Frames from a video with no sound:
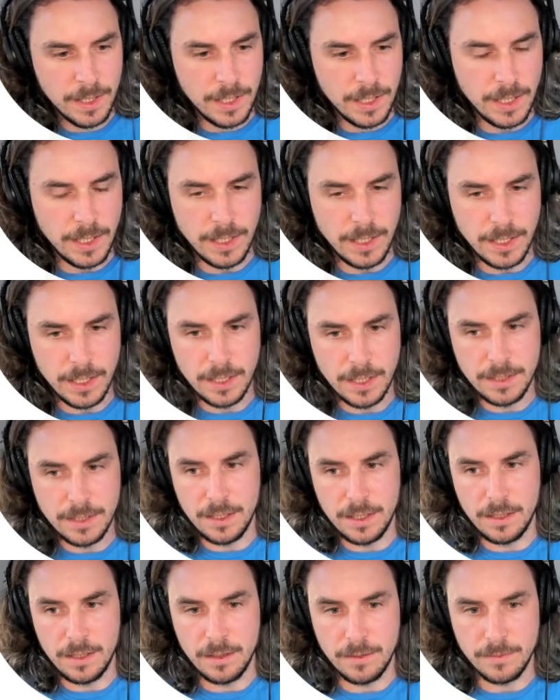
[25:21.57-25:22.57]
And
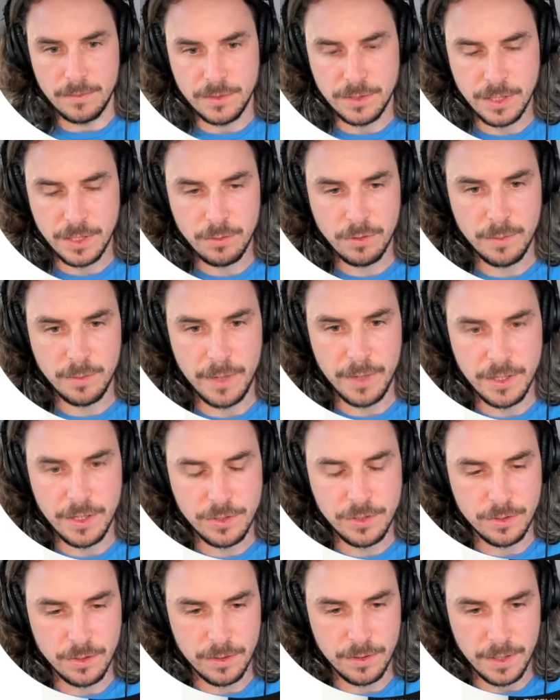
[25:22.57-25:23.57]
so you want to make
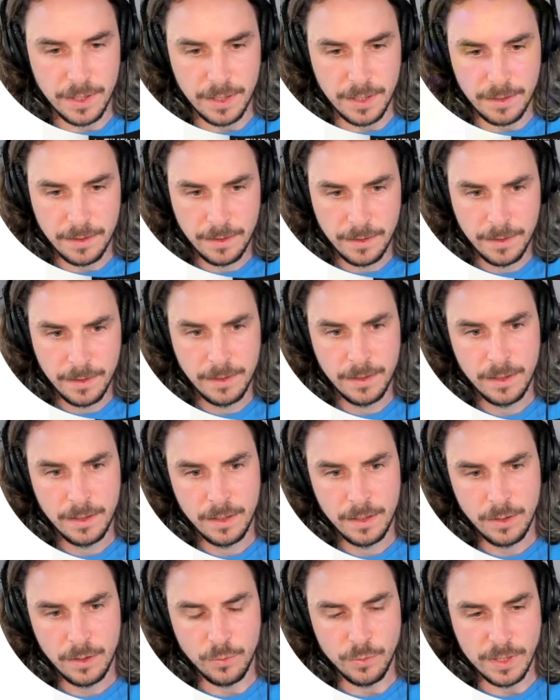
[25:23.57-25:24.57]
sure that
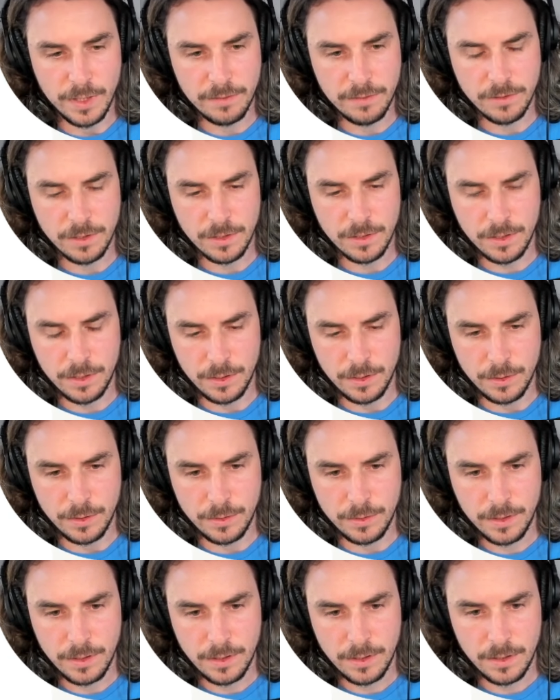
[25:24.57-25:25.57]
whatever
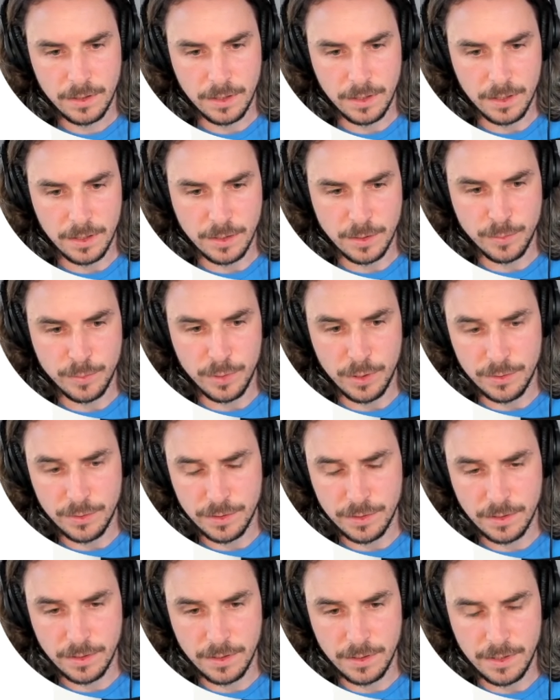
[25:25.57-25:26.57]
code
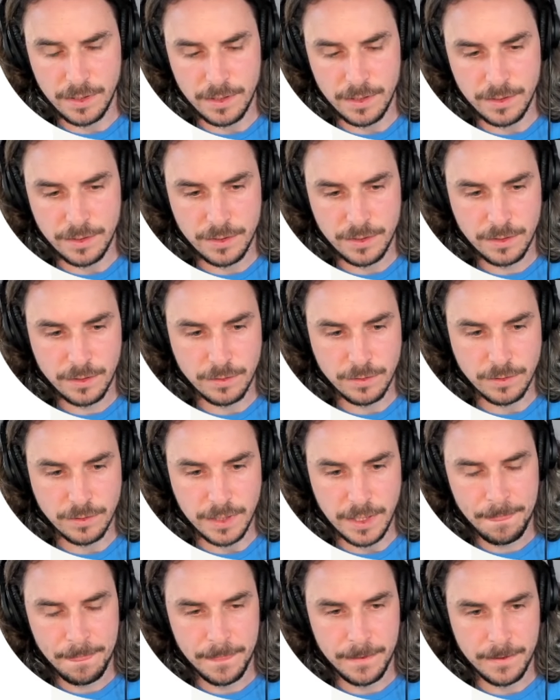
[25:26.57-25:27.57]
Composer is
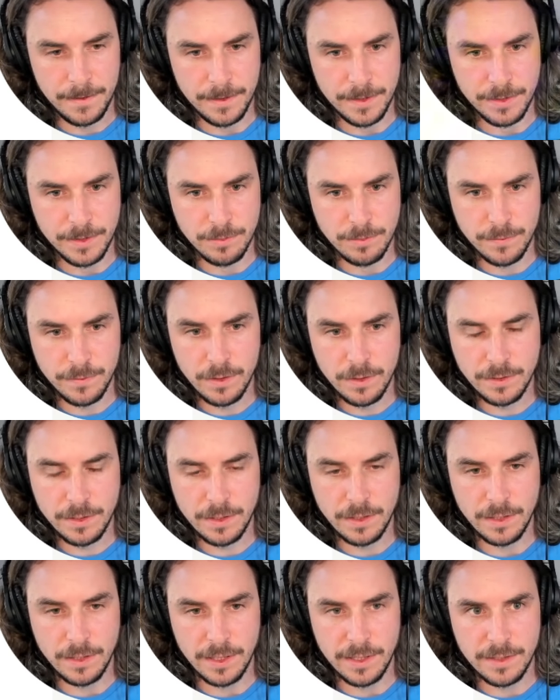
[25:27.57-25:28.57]
creating is referring to
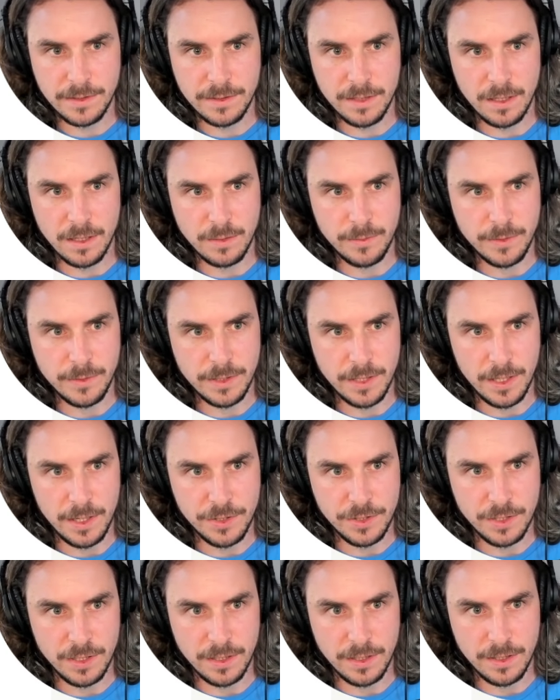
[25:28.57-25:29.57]
the latest
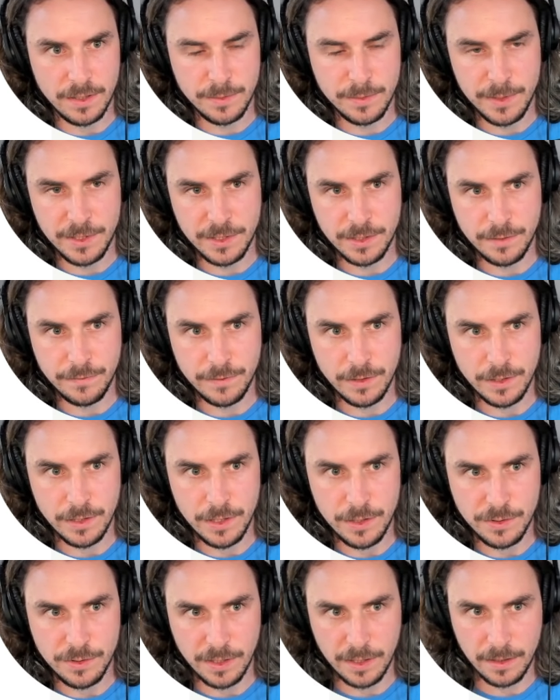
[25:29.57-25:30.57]
documentation, especially if you're
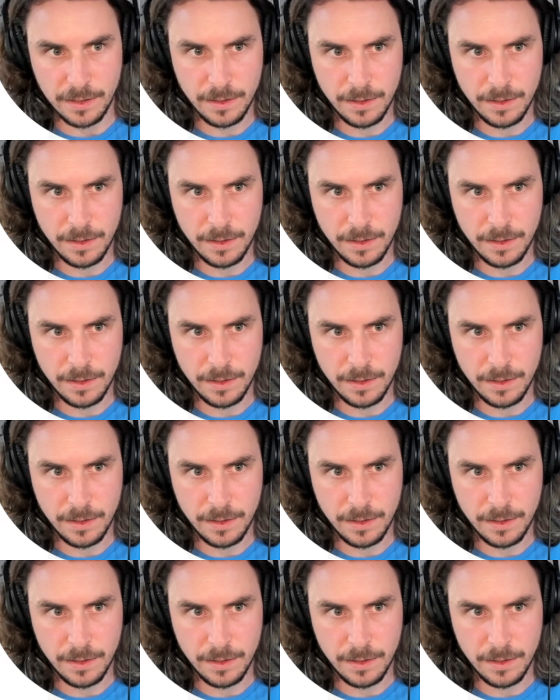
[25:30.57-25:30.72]
using